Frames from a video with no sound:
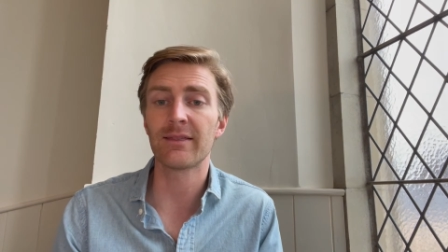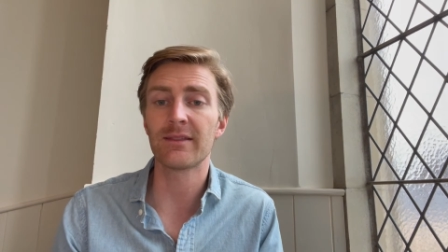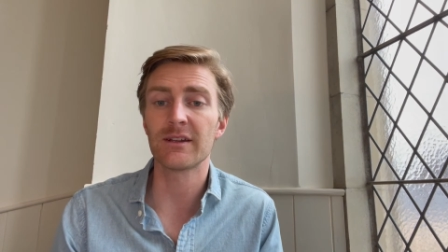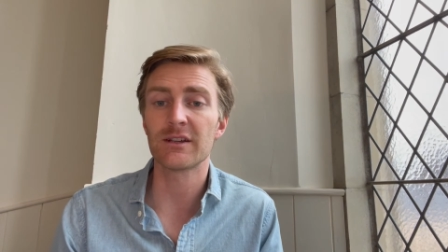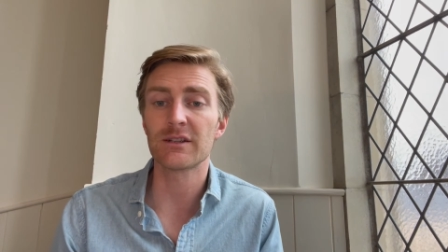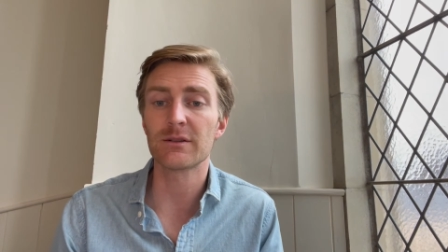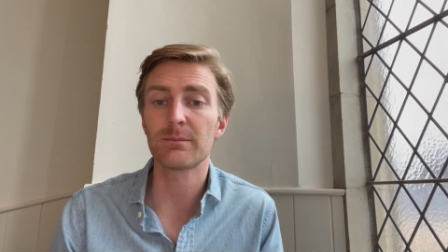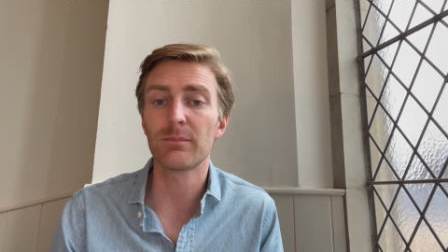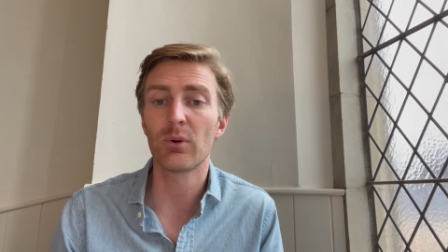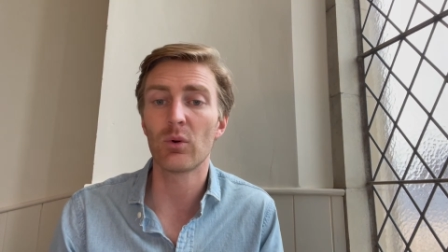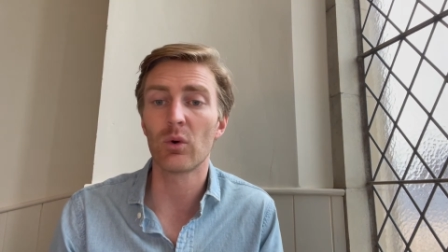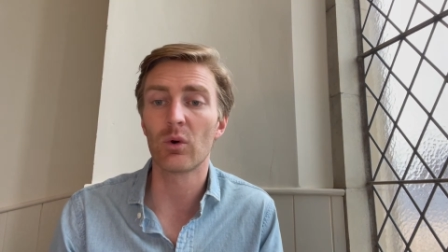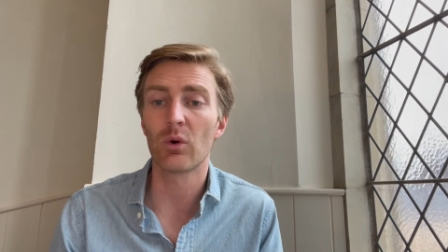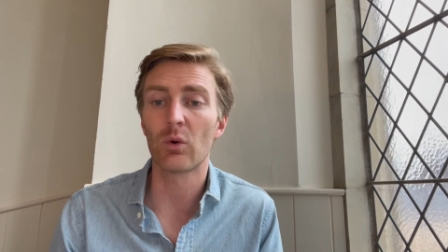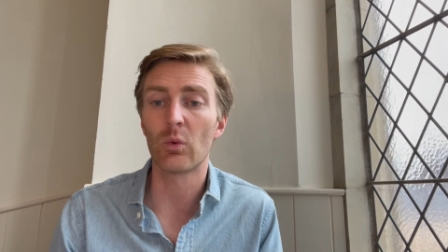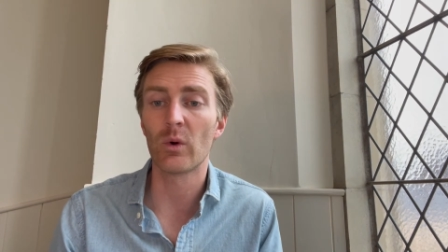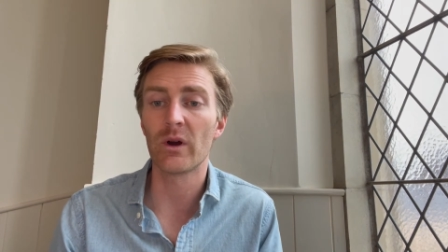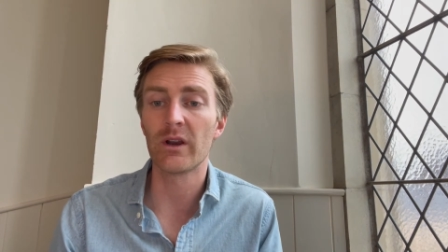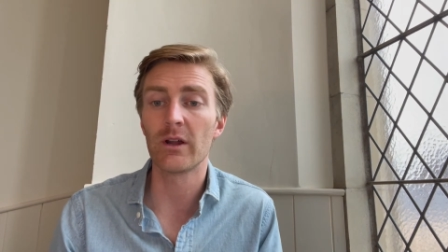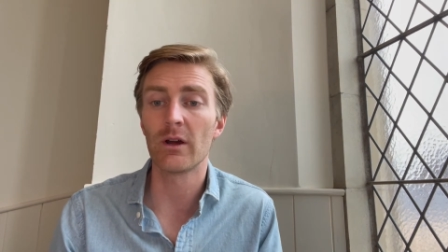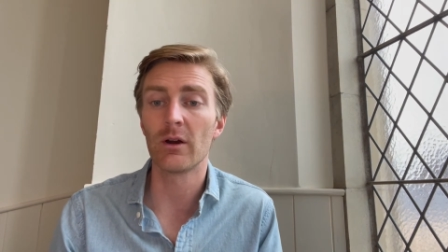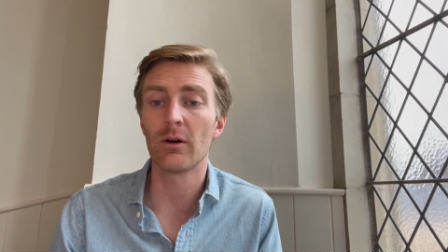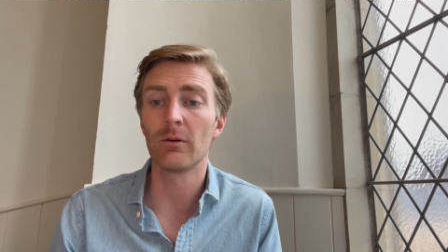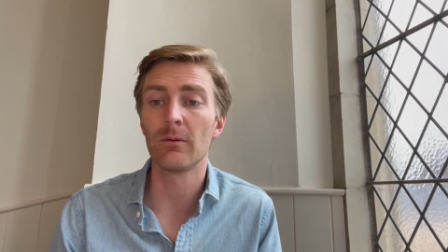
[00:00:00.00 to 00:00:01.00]
this poor
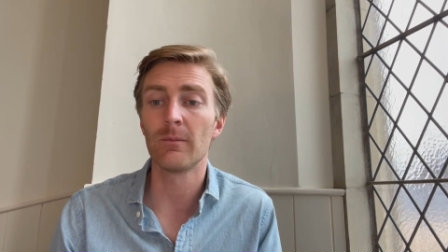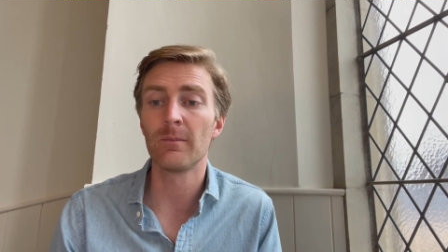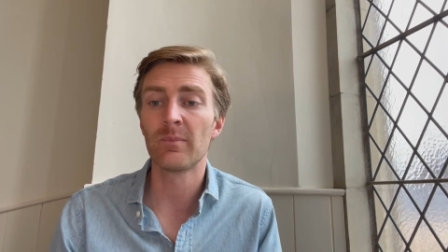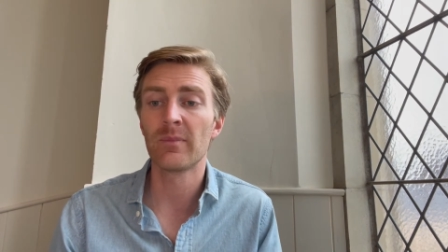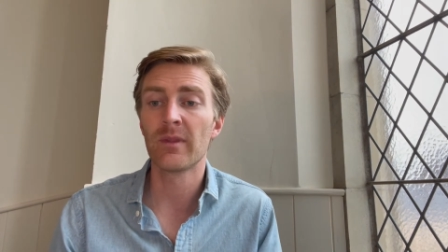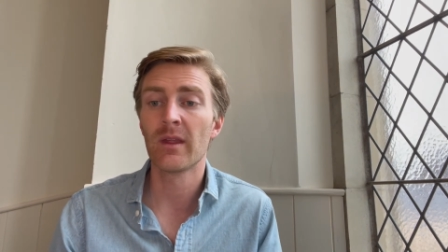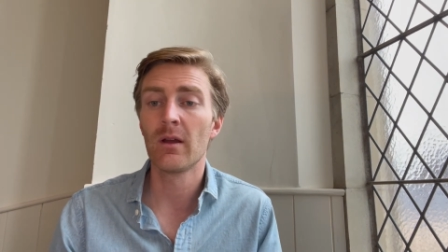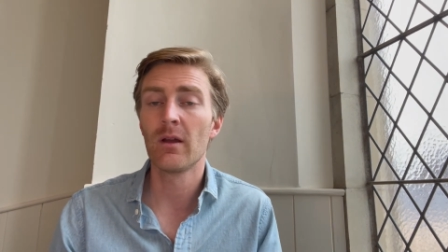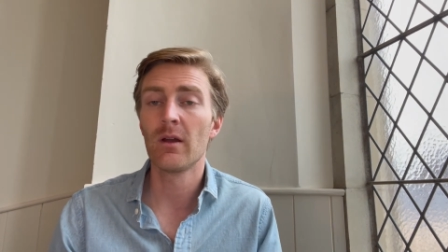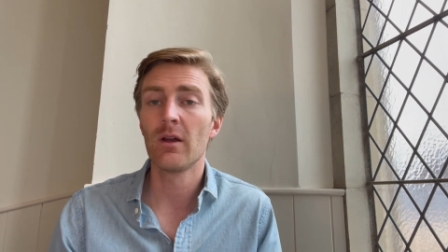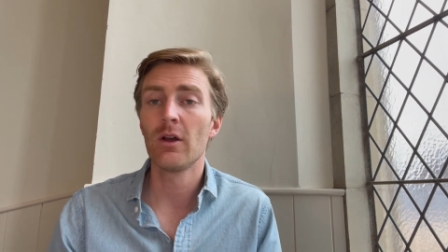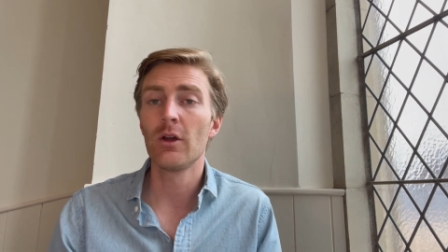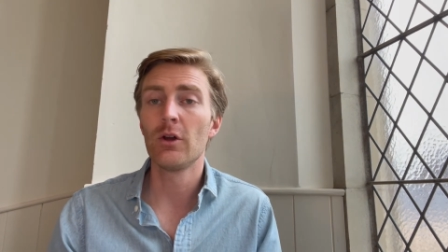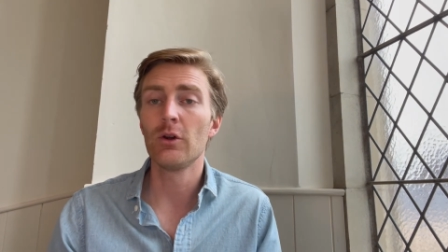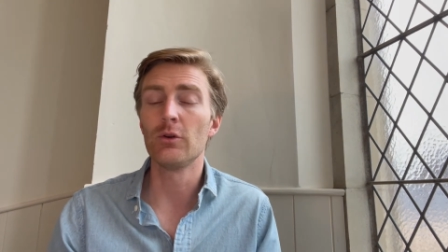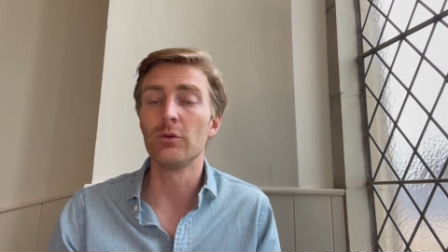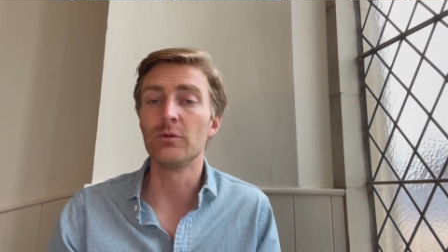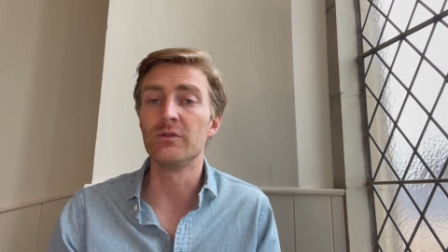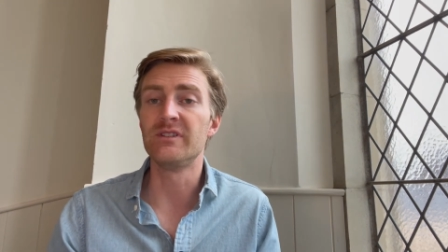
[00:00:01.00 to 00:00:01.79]
widow who